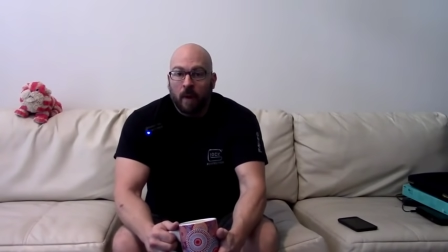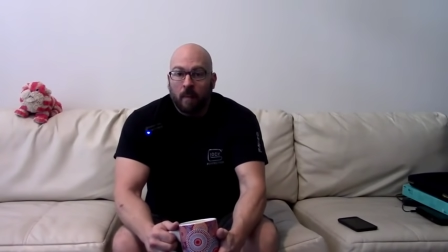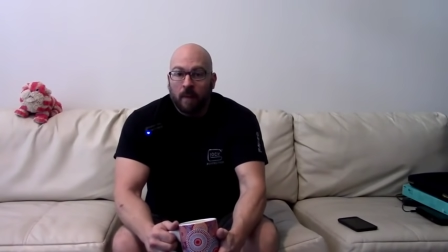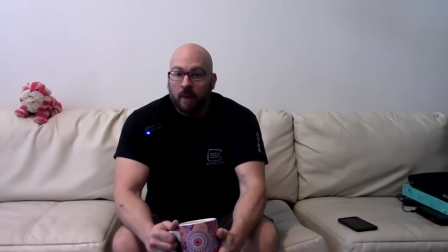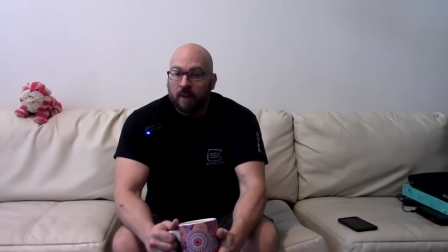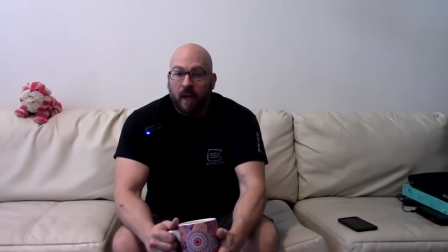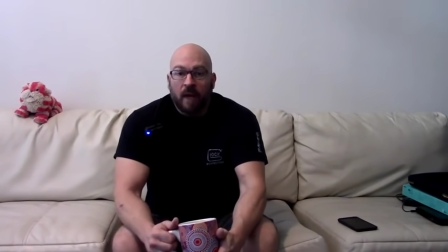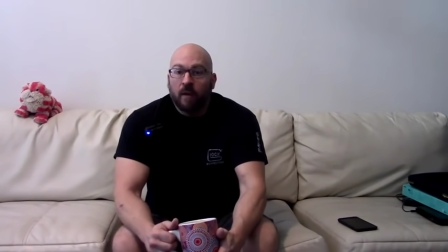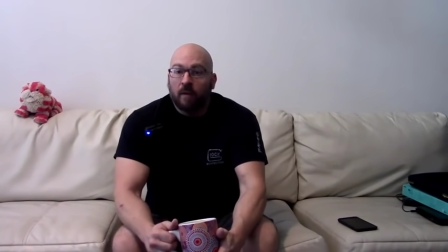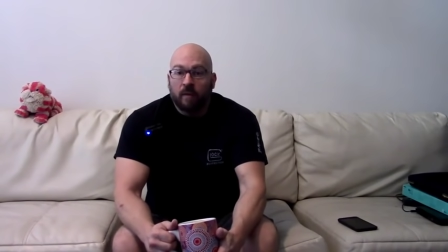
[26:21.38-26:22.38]
Because
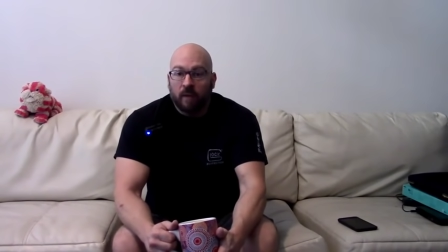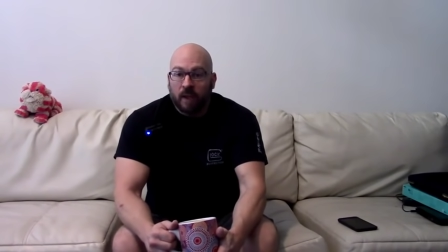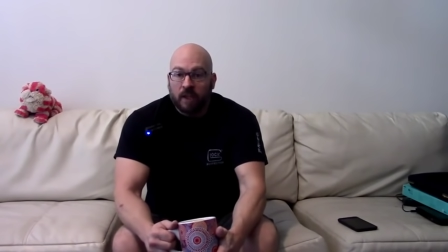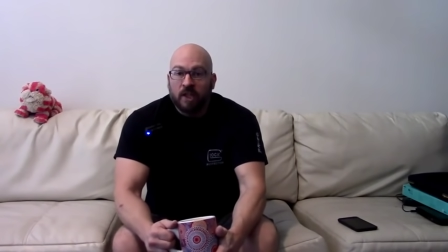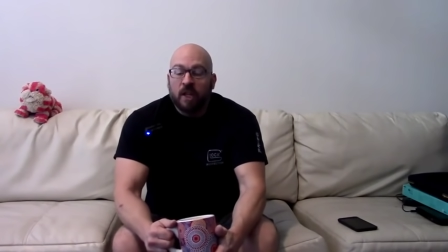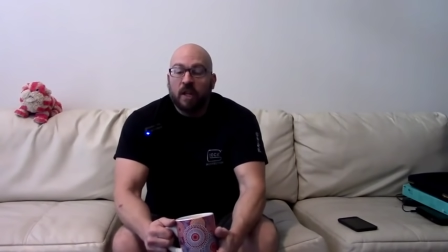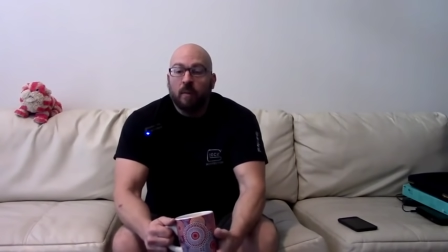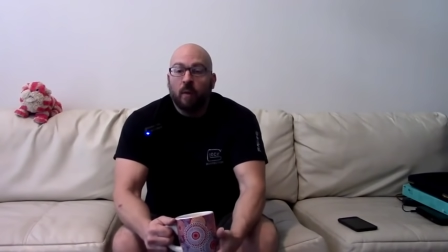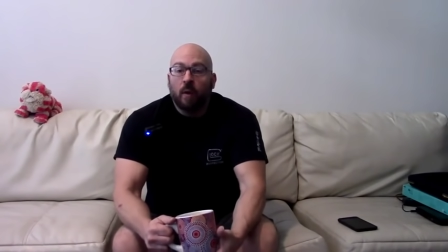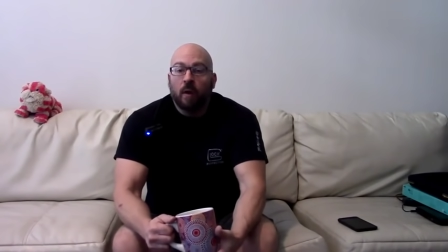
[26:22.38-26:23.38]
I don't flinch
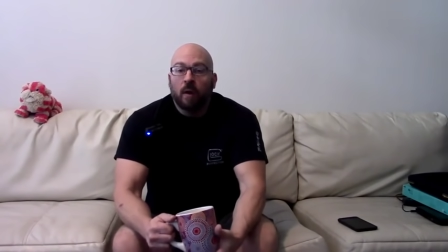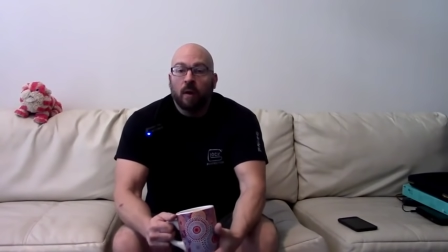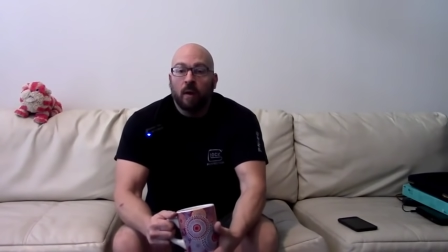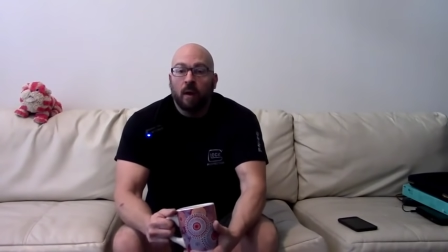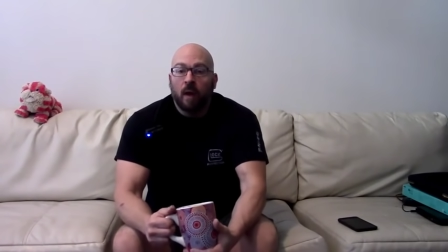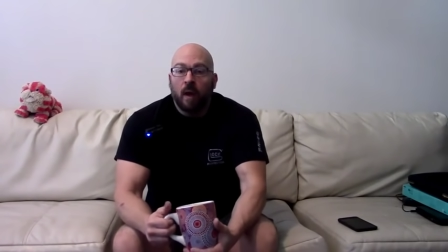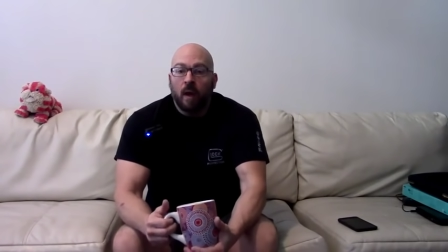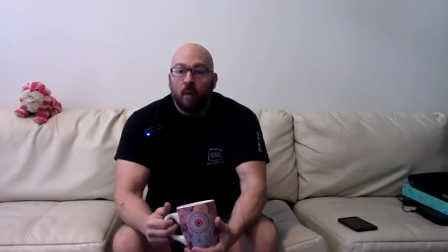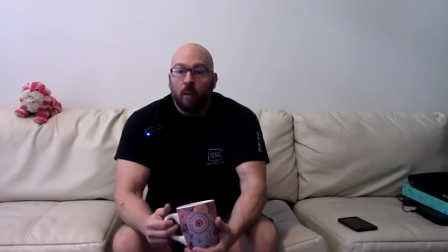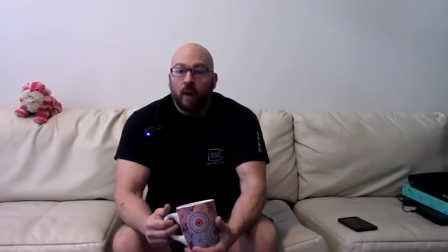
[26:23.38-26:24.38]
anymore
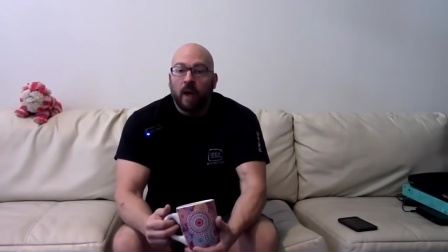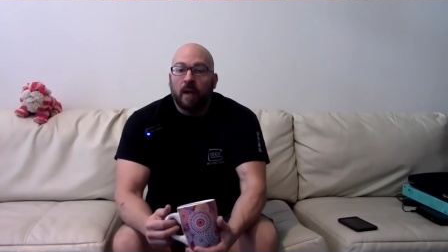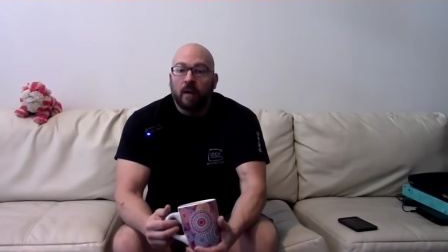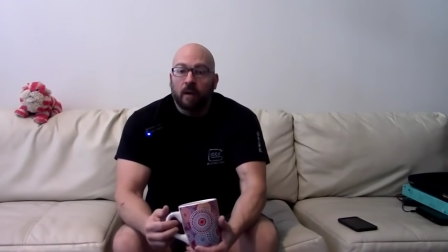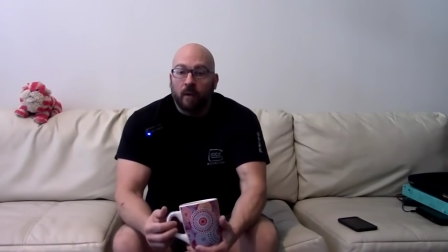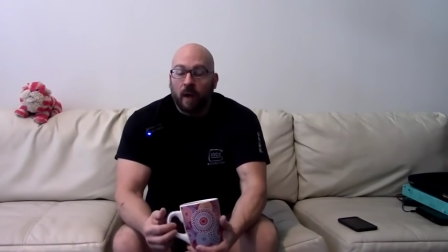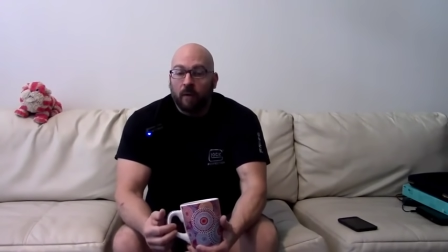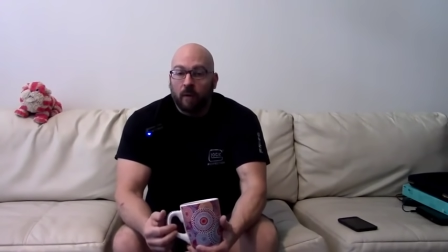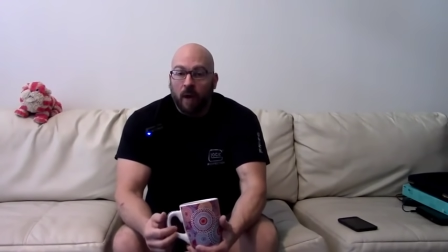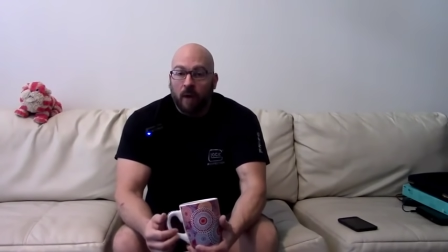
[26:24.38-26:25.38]
when I hear a
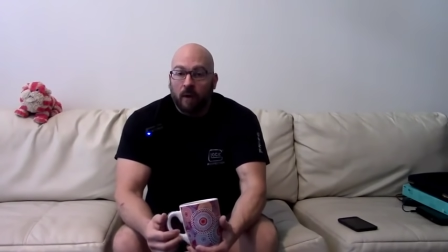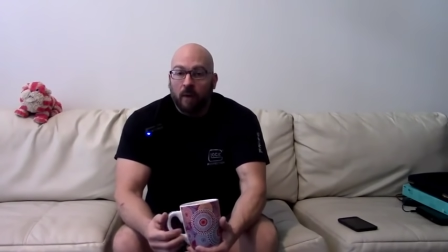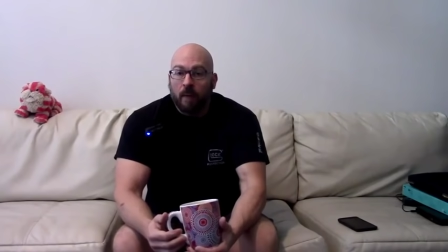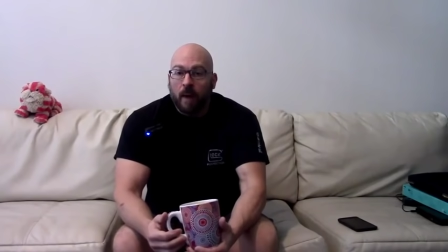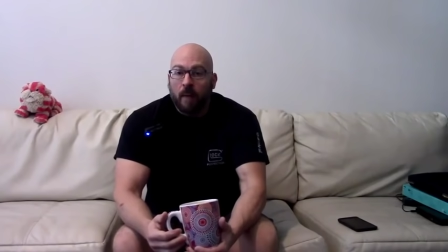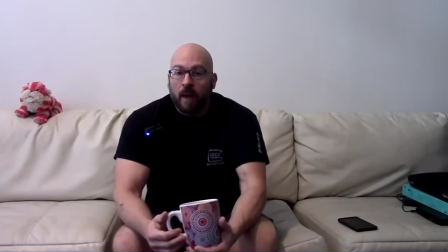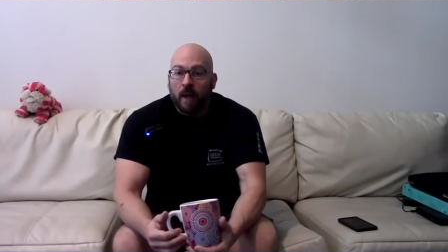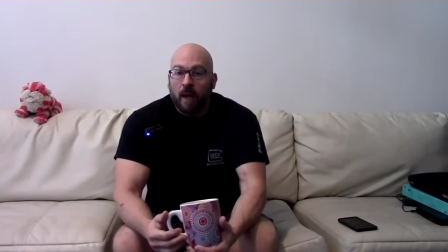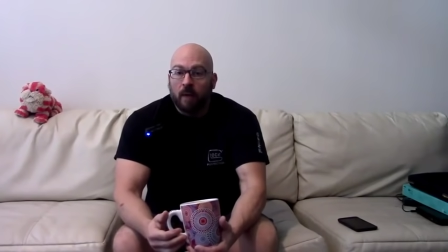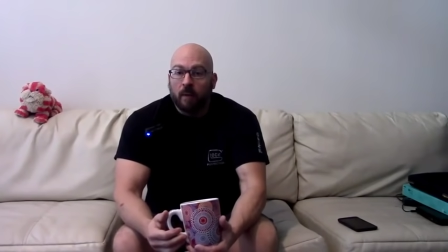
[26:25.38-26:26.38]
rifle round come by my
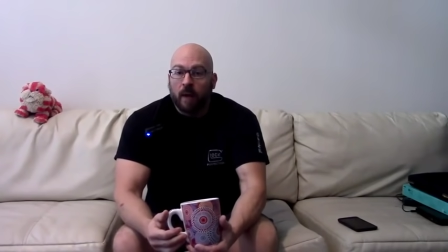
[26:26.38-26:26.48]
head.